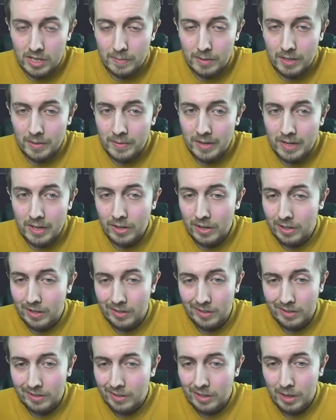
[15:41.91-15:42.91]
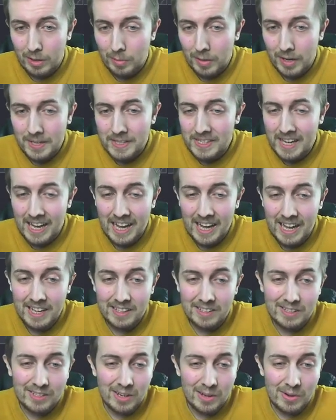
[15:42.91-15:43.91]
But I mean, look at look at the plays he had.
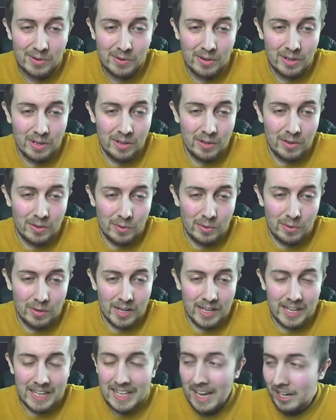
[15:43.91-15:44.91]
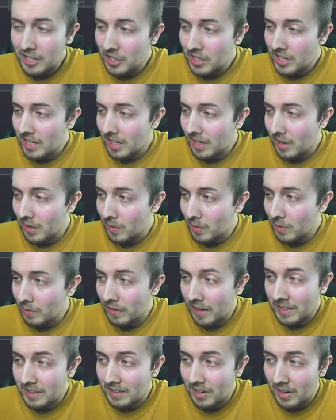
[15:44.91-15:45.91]
So uh, Yashin in goal,
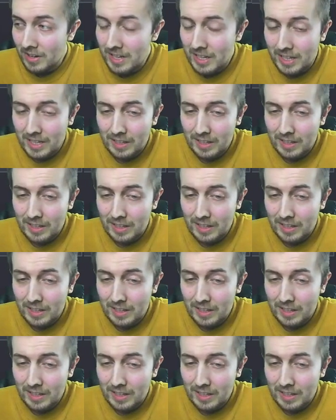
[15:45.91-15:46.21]
Van Dijk.